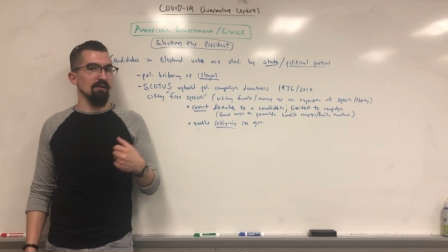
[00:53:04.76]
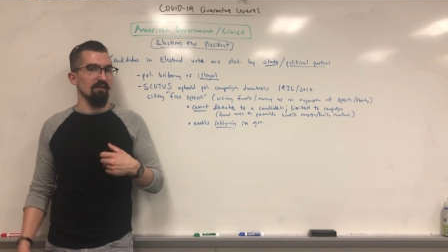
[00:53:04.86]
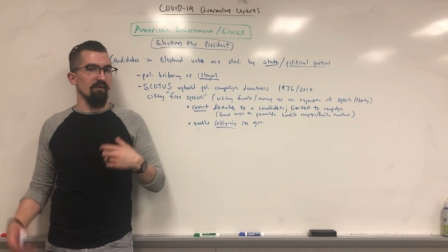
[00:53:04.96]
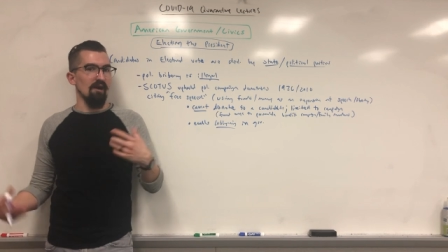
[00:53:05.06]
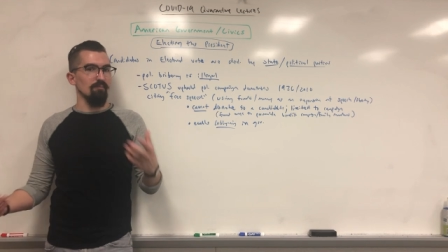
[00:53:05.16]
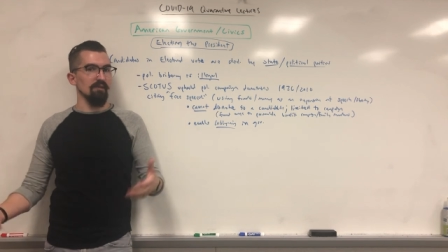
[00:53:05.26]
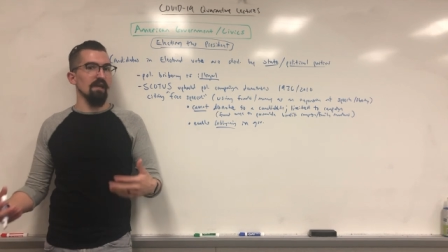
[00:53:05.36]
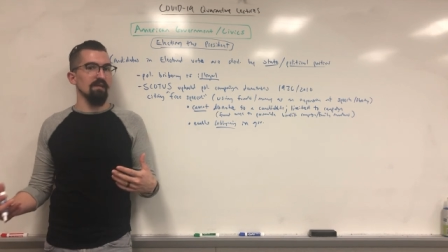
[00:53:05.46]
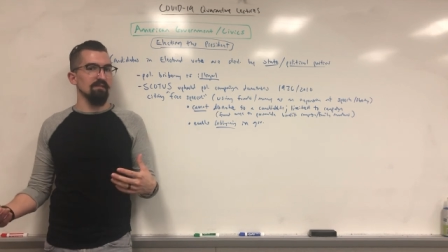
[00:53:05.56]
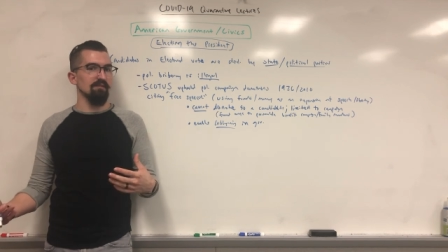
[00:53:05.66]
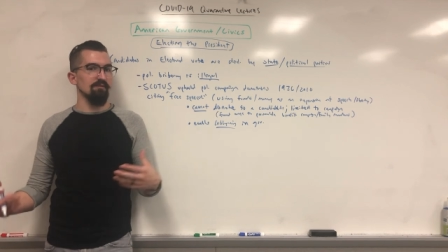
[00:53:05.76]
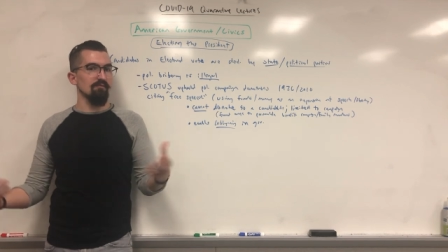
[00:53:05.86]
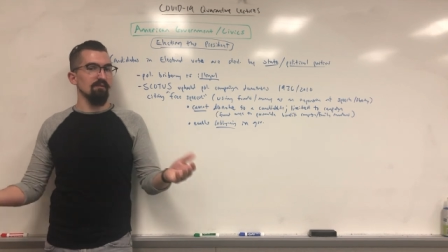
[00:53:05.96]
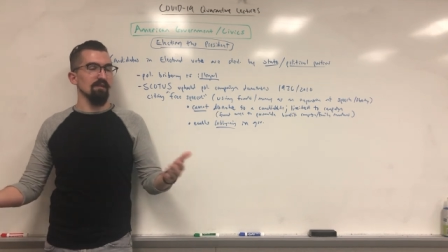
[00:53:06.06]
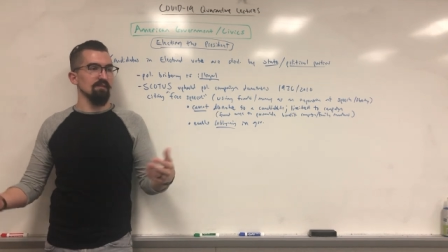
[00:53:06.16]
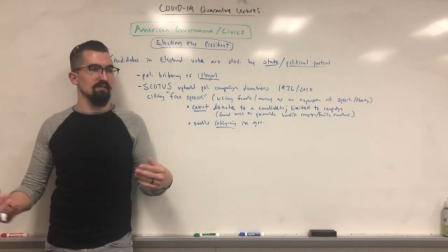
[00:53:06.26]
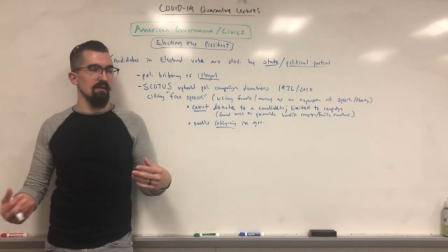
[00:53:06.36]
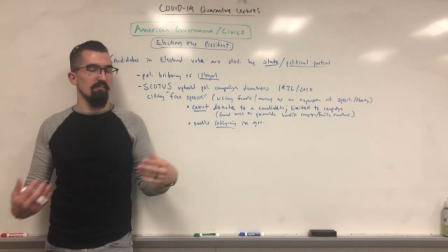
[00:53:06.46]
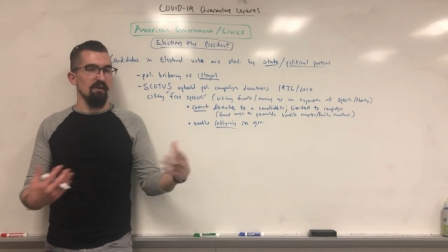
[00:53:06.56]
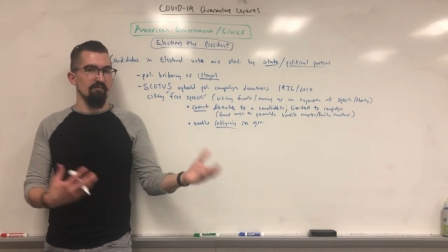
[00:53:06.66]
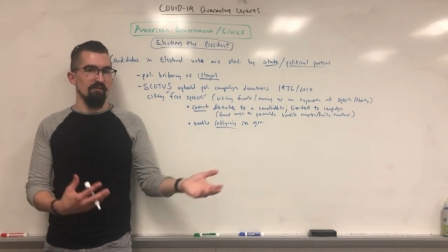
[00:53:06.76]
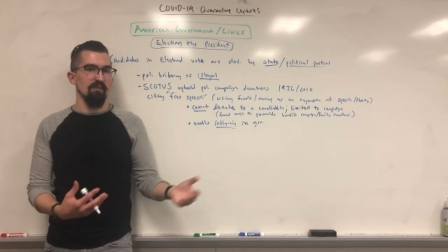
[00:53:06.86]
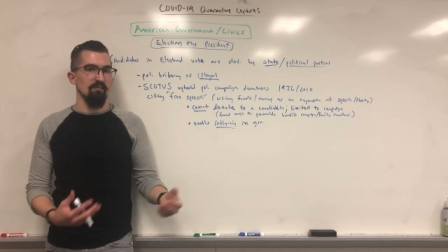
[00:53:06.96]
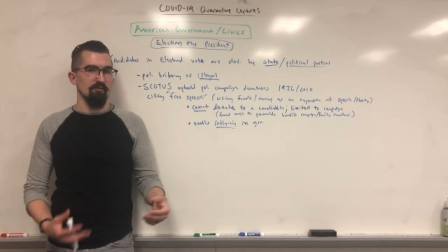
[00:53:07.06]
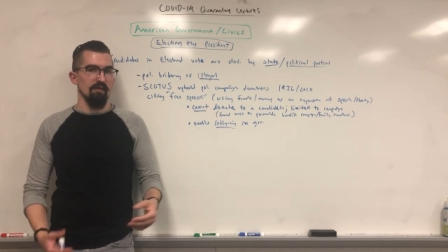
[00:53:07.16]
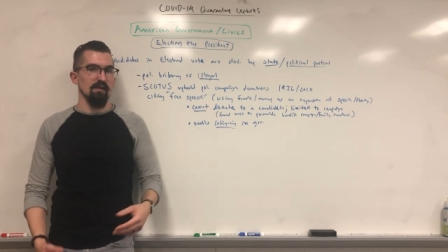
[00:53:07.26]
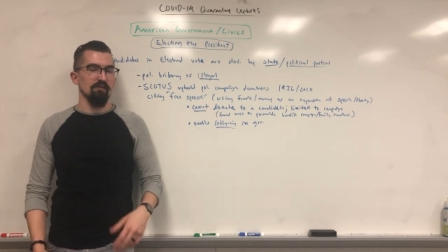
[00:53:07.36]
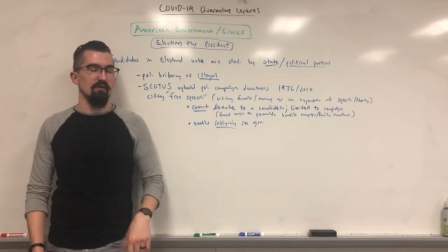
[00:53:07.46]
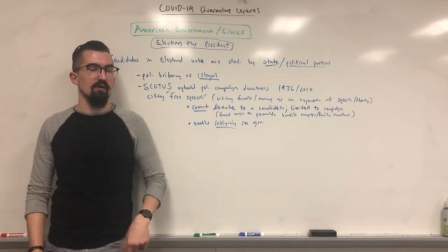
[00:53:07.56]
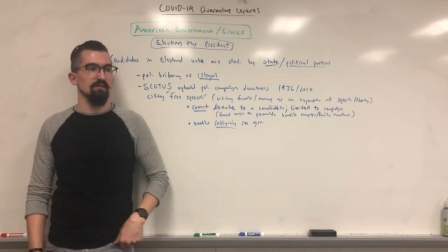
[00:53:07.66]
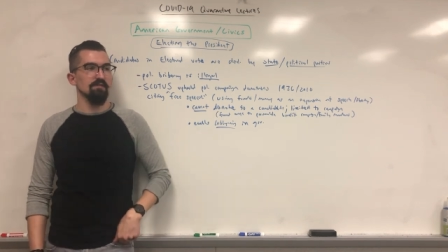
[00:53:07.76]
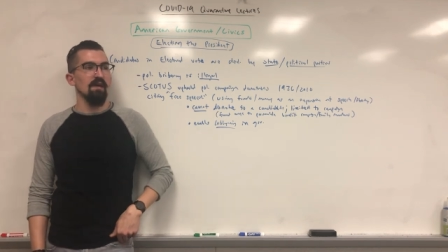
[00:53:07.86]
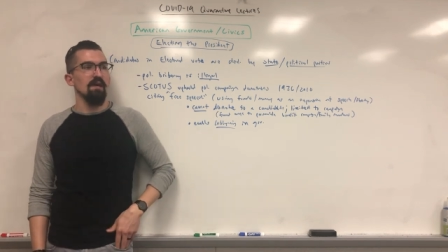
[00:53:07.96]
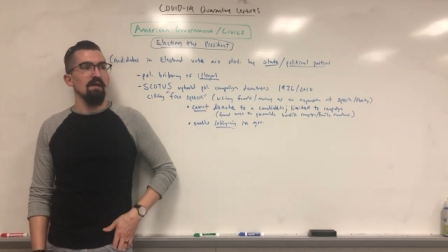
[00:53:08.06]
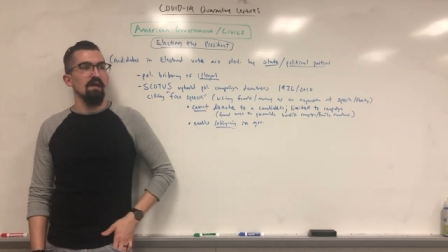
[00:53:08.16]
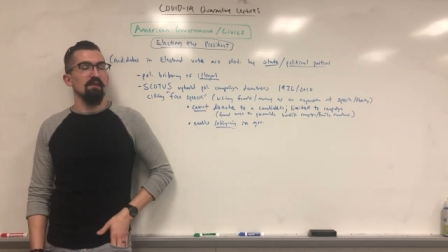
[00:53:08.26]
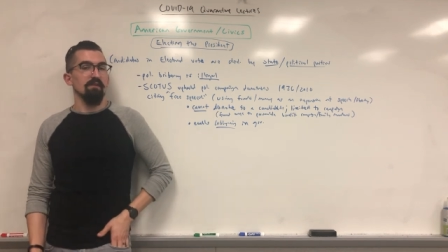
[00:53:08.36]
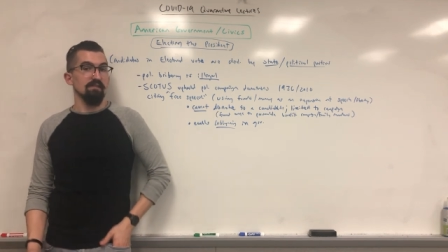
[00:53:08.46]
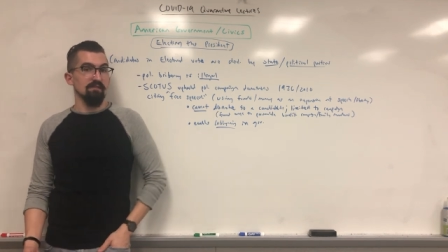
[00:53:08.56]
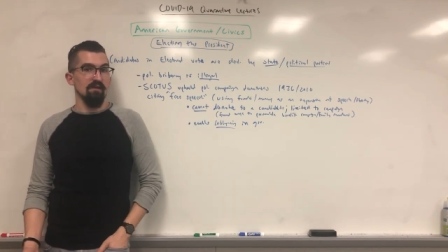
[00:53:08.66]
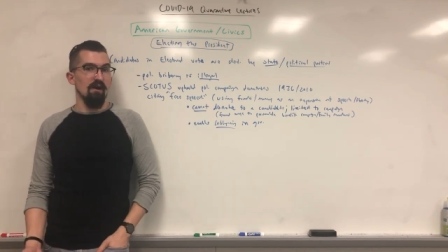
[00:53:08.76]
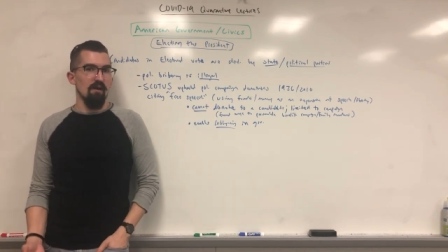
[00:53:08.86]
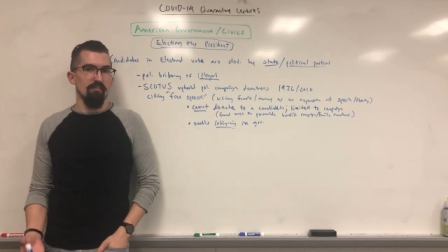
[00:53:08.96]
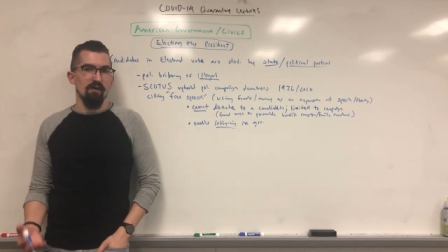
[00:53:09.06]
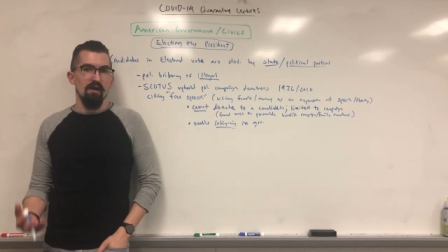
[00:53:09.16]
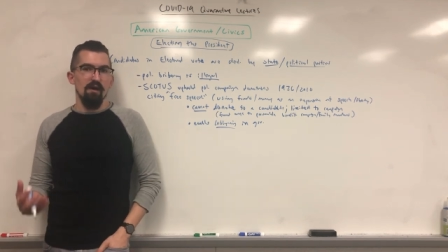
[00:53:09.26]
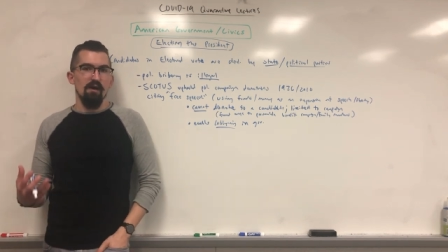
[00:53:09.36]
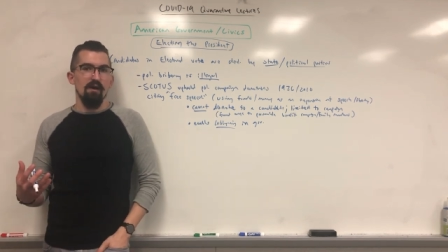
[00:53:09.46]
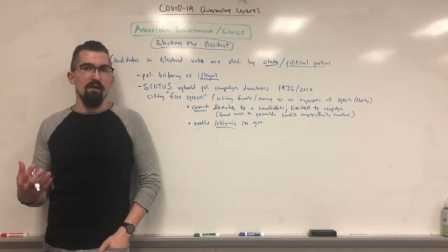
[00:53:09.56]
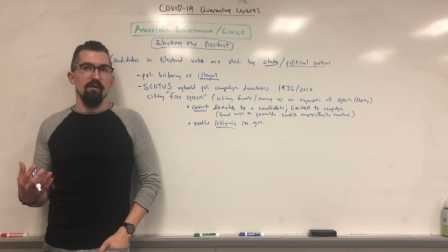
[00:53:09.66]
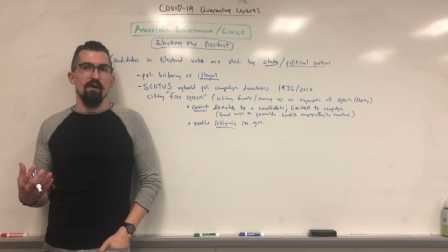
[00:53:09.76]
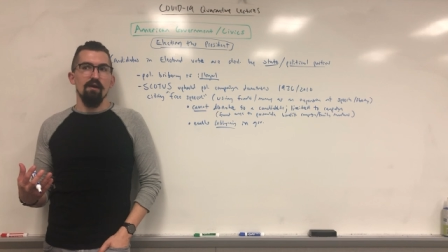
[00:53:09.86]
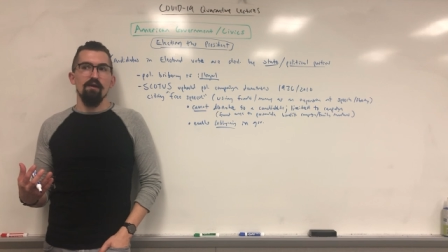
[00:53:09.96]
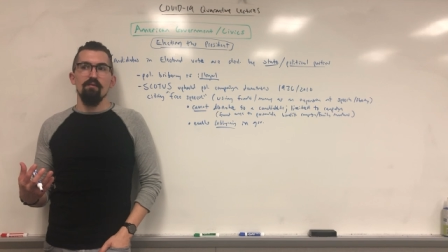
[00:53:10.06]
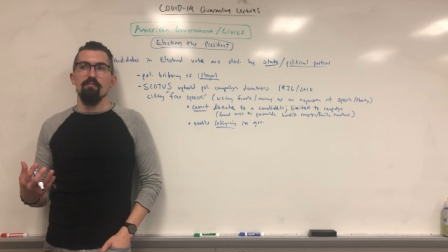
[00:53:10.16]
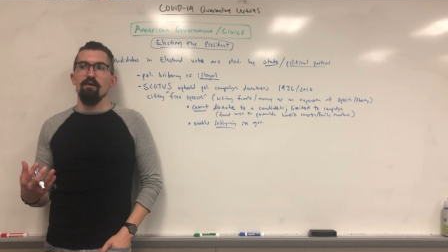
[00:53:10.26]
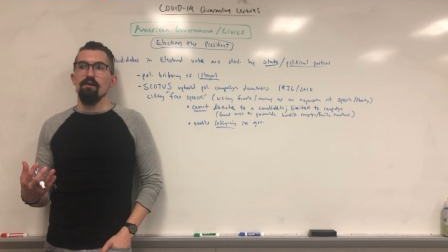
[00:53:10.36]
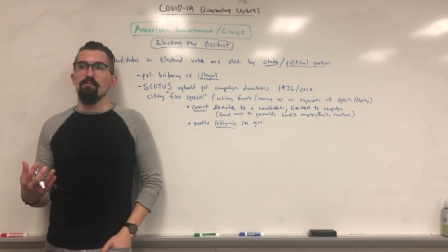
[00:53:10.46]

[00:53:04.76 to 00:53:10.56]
I'm kind of obligated to do things that benefit them or that cause. And if I stop, I am